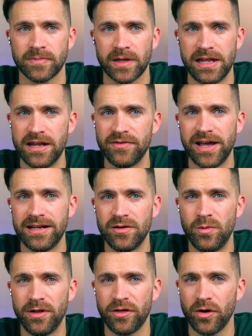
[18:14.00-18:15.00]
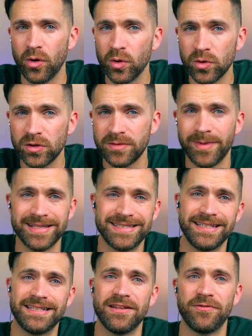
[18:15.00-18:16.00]
I never had to withhold my
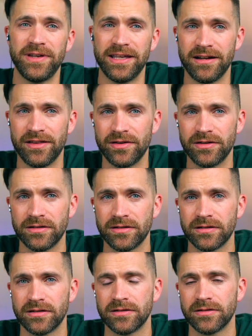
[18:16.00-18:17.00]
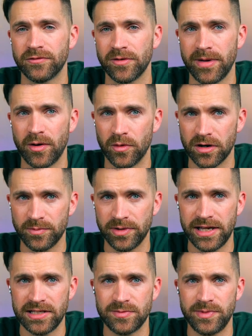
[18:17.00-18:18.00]
significant other from my
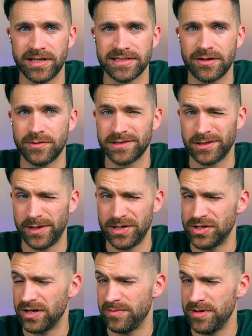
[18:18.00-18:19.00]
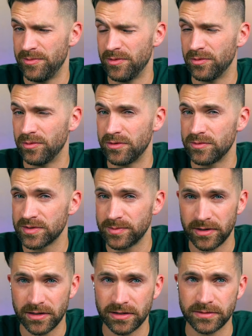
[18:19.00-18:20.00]
workplace because I wasn't quite sure how people would
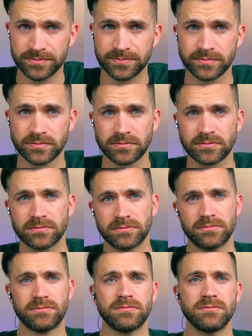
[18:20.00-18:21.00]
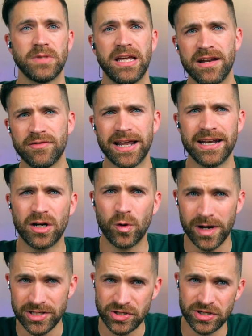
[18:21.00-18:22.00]
respond. I never had to
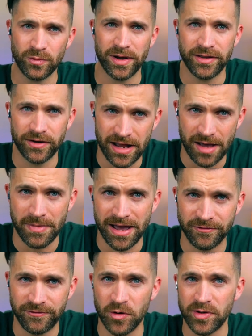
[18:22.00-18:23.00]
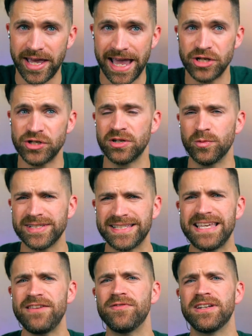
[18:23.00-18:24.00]
question whether or not my vocation was
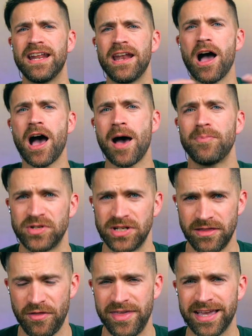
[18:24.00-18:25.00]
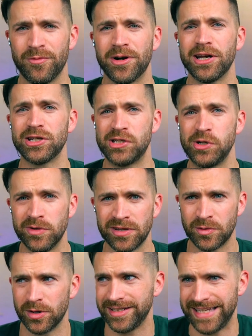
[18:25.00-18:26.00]
even an option, the thing I want to do in
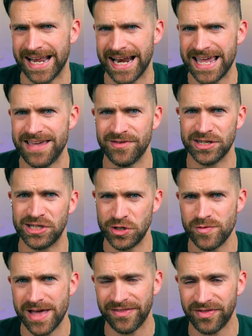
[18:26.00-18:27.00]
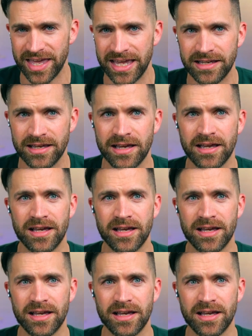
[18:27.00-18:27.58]
the world. Can I even do that thing?